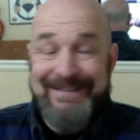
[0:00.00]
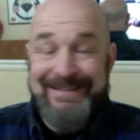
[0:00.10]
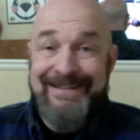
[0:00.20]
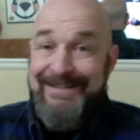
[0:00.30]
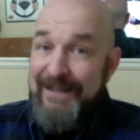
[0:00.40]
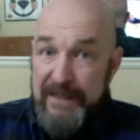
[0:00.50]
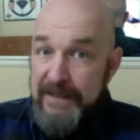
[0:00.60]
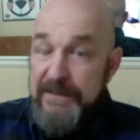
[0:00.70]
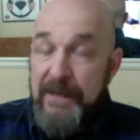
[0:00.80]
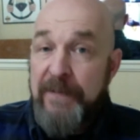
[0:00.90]
it's
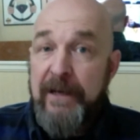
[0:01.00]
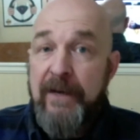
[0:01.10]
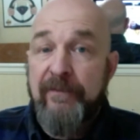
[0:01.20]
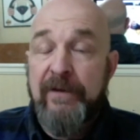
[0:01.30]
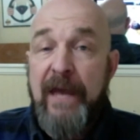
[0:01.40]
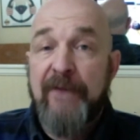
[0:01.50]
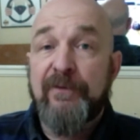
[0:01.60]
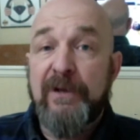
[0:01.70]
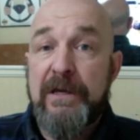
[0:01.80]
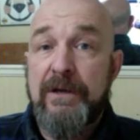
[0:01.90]
updated every handful
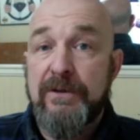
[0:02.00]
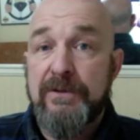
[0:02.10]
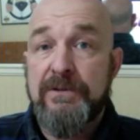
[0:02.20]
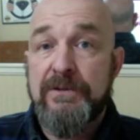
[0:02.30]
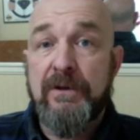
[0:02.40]
of years. So